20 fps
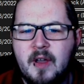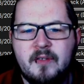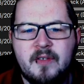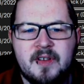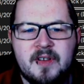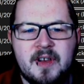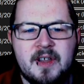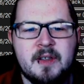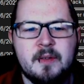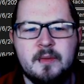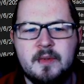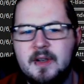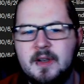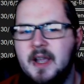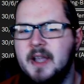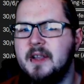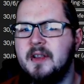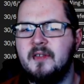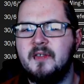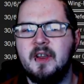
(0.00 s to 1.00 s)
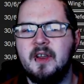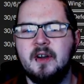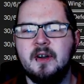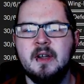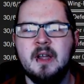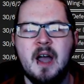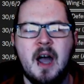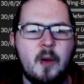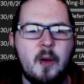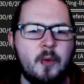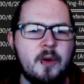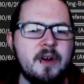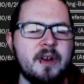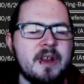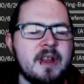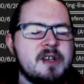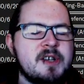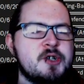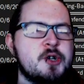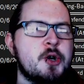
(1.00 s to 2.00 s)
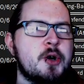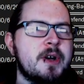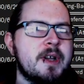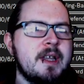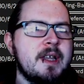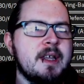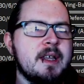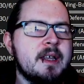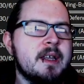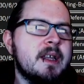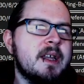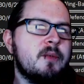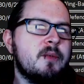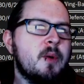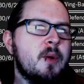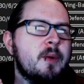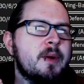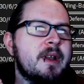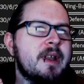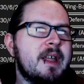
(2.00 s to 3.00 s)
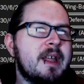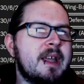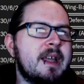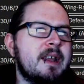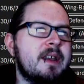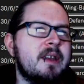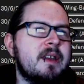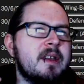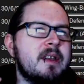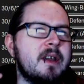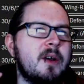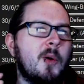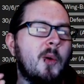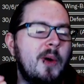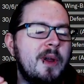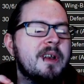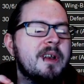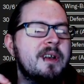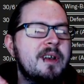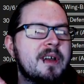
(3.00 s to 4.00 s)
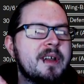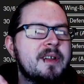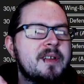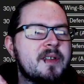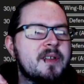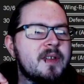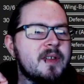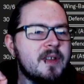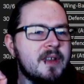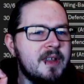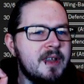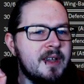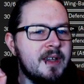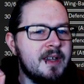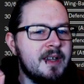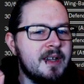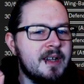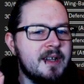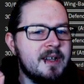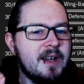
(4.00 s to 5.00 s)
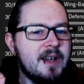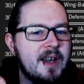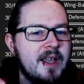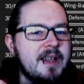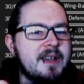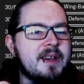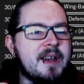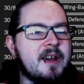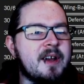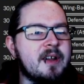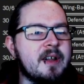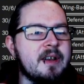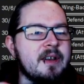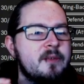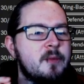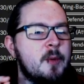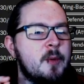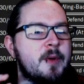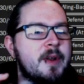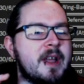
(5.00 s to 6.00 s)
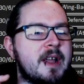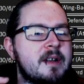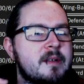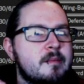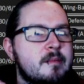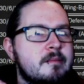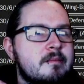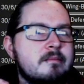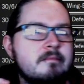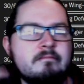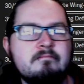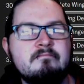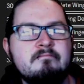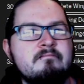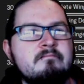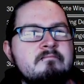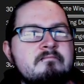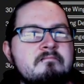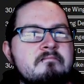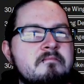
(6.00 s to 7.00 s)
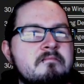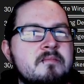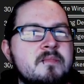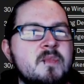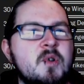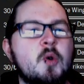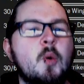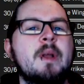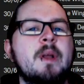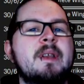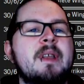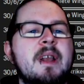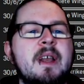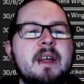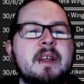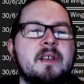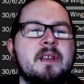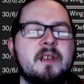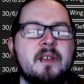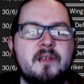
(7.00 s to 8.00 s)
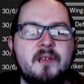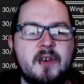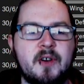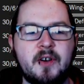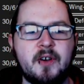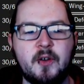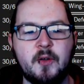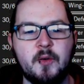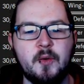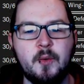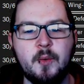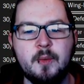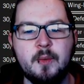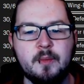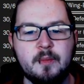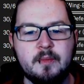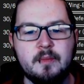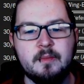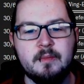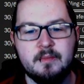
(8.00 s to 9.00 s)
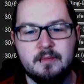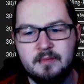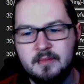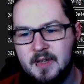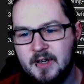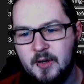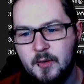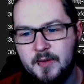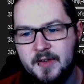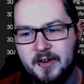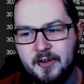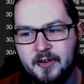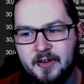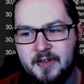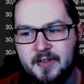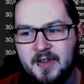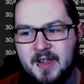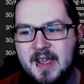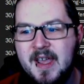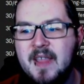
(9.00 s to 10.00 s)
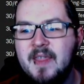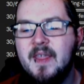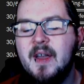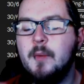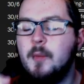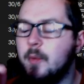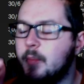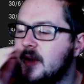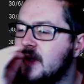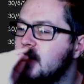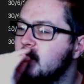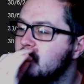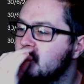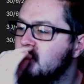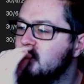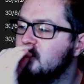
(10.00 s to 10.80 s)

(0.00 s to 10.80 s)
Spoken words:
obviously like the video. I would enjoy if we were to hit quite a nice like target. If we were to get 20 likes for a new series, that would be